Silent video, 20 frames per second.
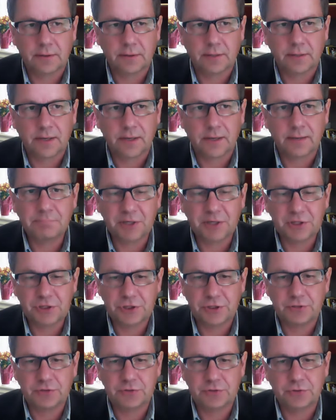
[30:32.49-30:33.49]

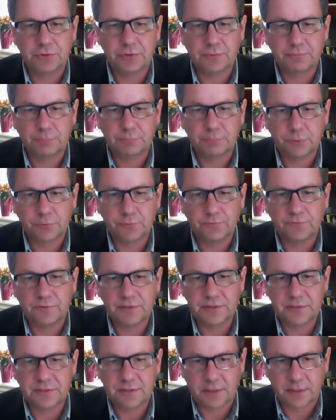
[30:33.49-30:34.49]
ambition to improve
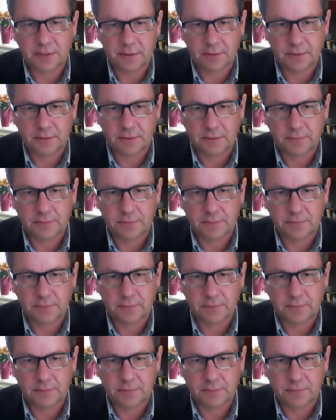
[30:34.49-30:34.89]
design